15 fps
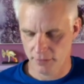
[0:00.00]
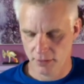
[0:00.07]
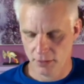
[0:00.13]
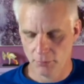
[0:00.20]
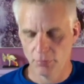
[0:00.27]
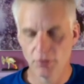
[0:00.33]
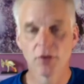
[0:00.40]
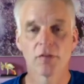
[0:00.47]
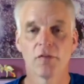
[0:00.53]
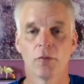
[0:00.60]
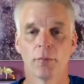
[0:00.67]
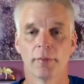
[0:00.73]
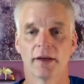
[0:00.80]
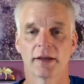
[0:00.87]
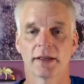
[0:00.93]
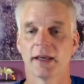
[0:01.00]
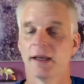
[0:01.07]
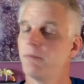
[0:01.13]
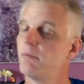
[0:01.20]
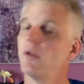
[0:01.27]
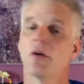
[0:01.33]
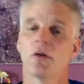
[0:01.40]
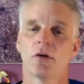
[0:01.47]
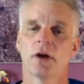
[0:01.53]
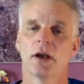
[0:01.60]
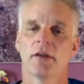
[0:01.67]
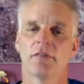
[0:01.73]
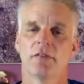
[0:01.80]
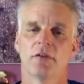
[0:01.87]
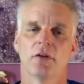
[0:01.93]
Beautiful bit of kit.
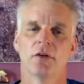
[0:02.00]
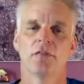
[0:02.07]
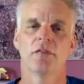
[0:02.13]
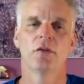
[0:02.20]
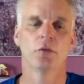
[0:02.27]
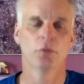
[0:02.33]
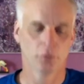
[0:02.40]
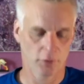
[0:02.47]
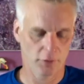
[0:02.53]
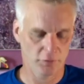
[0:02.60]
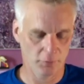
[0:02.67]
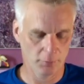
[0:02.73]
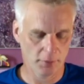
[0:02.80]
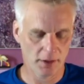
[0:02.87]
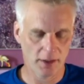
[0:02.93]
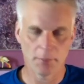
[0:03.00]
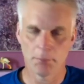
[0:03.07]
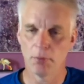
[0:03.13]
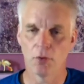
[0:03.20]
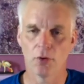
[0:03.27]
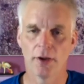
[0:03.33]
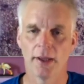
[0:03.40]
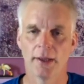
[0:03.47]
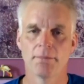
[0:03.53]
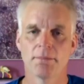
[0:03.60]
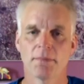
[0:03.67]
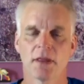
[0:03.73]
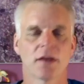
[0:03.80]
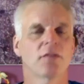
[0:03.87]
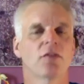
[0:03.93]
If you buy a buoy,
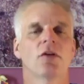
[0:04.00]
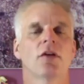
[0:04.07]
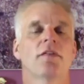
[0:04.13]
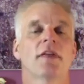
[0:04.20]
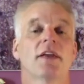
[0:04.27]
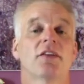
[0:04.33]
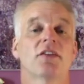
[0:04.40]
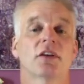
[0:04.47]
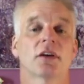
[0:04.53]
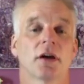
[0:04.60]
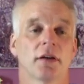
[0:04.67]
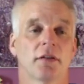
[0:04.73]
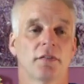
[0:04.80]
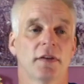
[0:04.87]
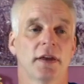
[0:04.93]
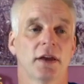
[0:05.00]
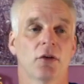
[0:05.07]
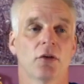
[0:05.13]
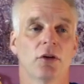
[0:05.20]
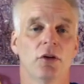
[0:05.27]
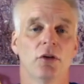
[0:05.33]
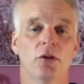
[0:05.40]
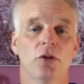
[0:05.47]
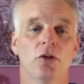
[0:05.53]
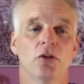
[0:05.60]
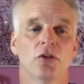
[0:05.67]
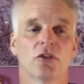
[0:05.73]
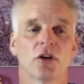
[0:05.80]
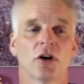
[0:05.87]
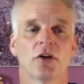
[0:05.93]
if that's the kind of thing, or you
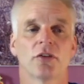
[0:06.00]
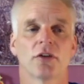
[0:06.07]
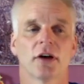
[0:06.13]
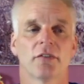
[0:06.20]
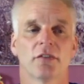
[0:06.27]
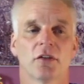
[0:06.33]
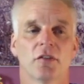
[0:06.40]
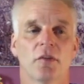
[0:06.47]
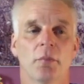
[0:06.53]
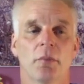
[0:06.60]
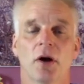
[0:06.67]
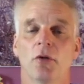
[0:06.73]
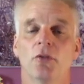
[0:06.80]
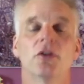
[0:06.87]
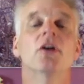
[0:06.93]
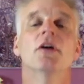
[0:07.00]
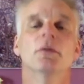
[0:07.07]
start diving off a boat,